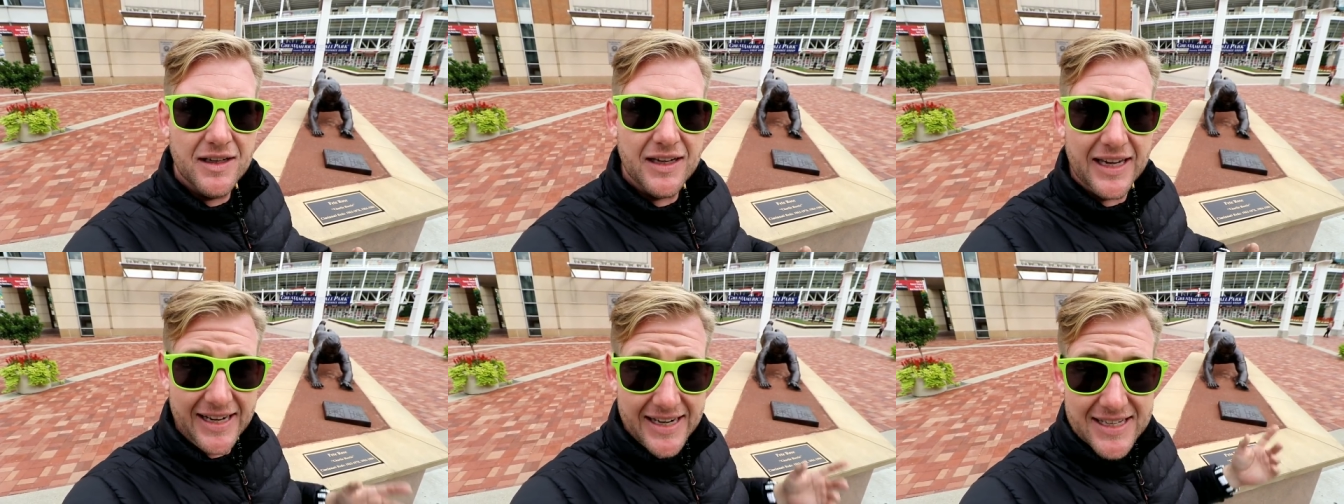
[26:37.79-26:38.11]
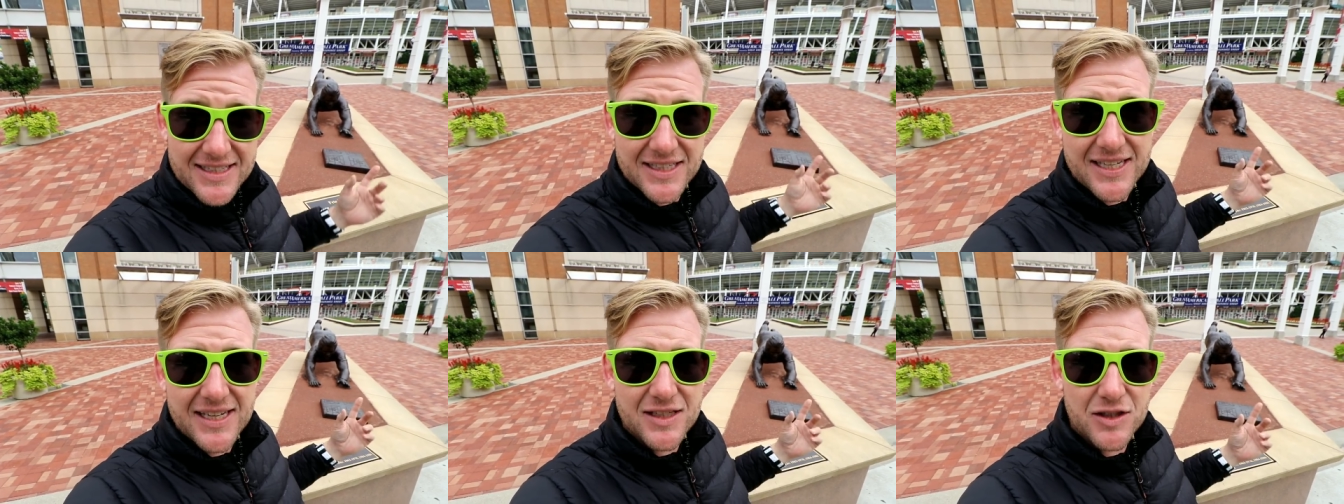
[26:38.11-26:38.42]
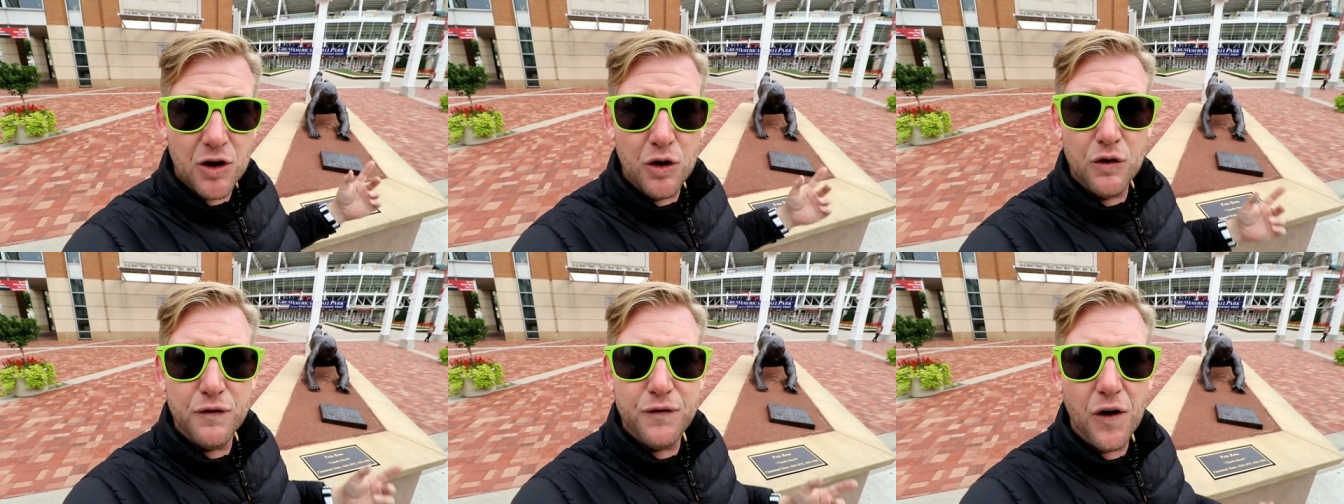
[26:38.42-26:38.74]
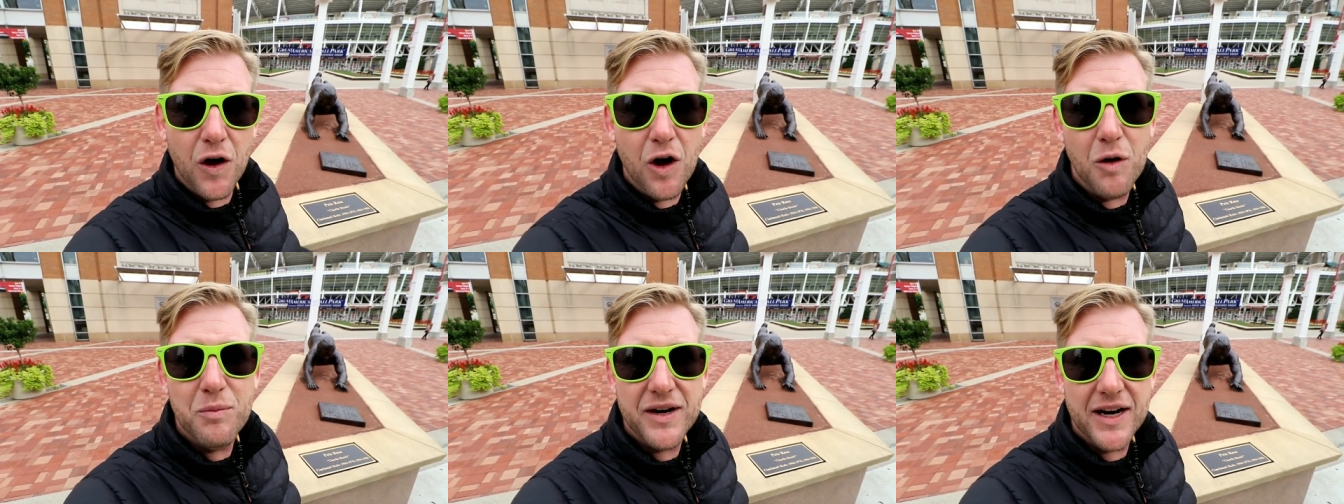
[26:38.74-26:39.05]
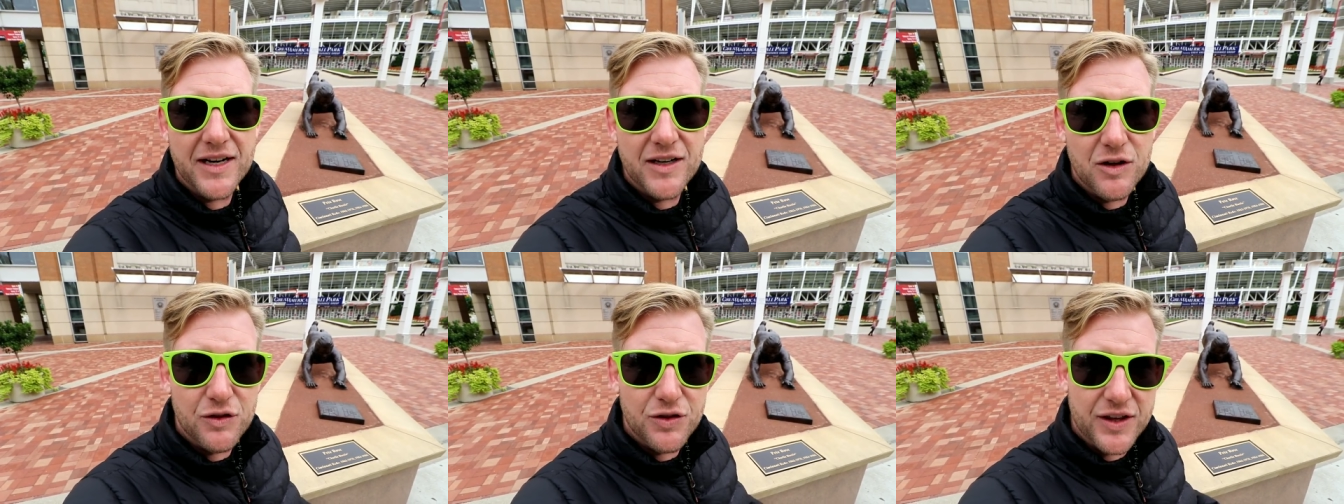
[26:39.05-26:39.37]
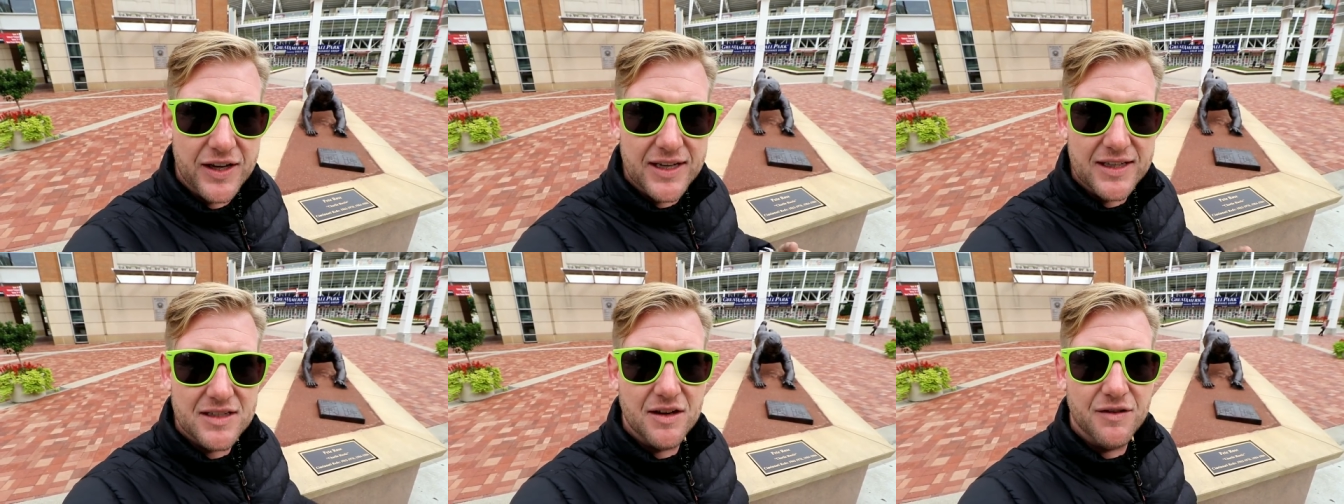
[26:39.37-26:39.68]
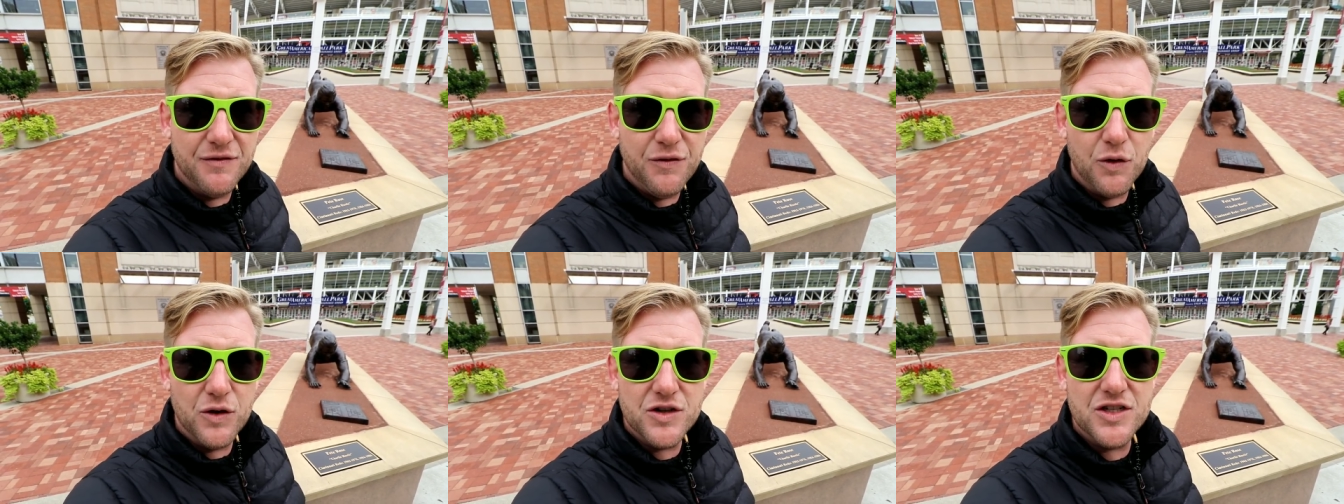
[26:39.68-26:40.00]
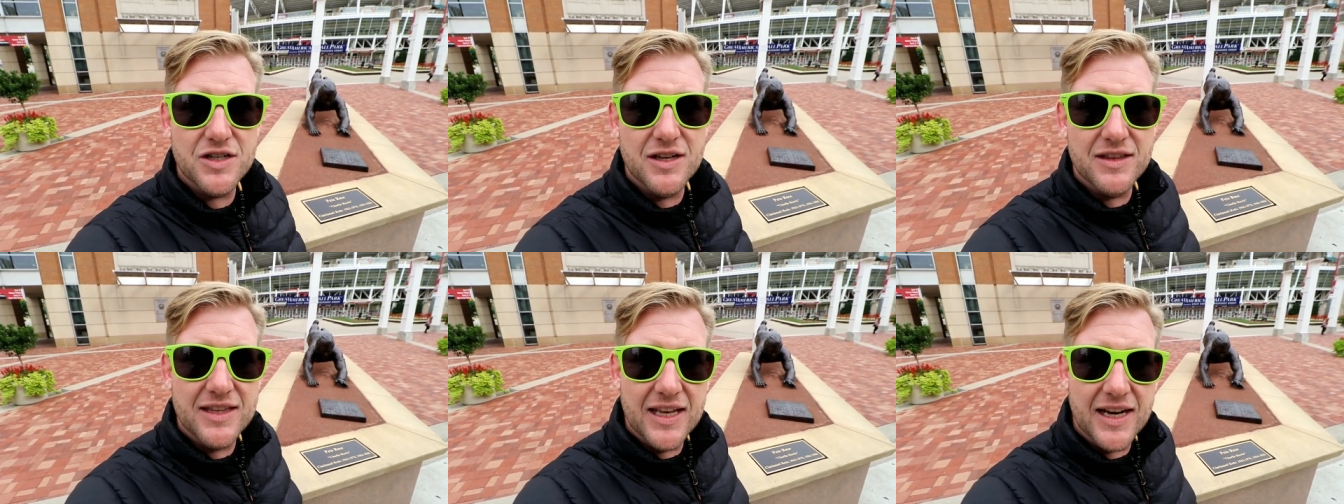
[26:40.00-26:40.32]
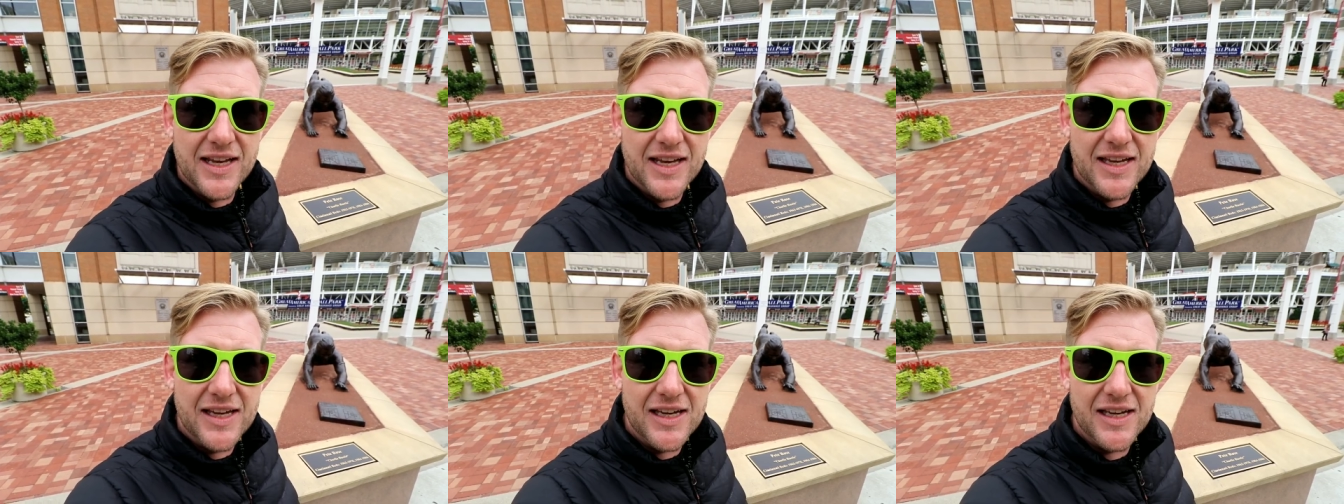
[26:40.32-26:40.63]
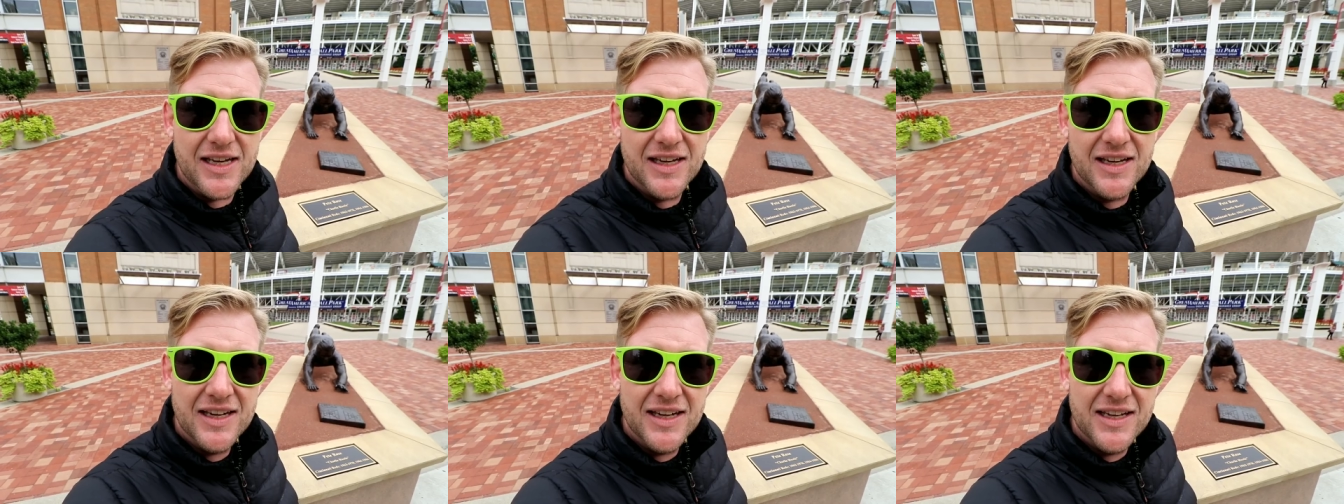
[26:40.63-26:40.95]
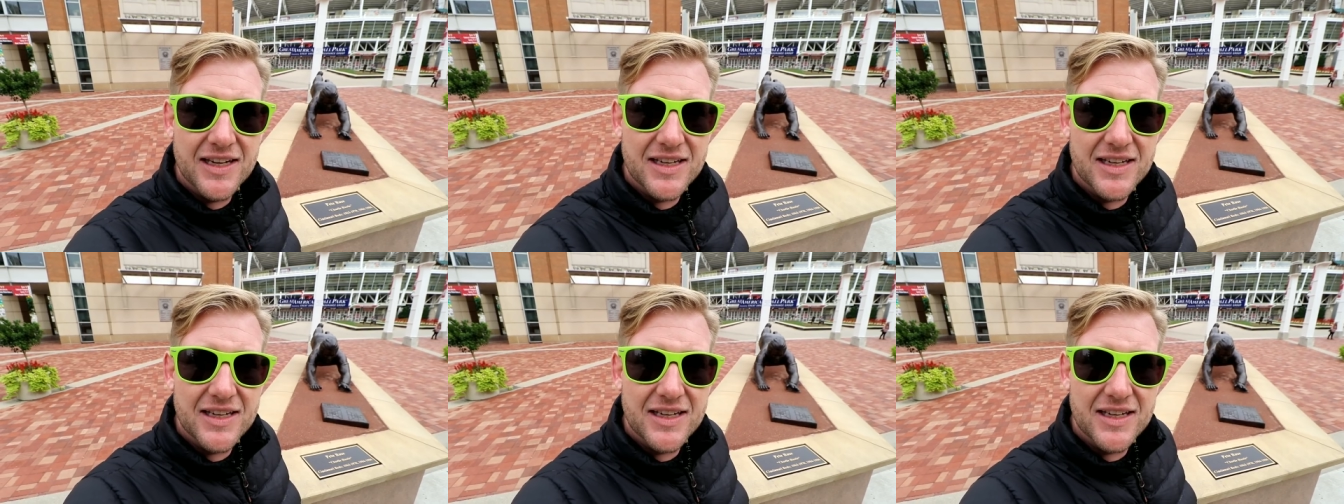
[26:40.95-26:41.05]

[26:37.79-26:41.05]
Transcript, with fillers: it is his own fault but I do think it's unfortunate that he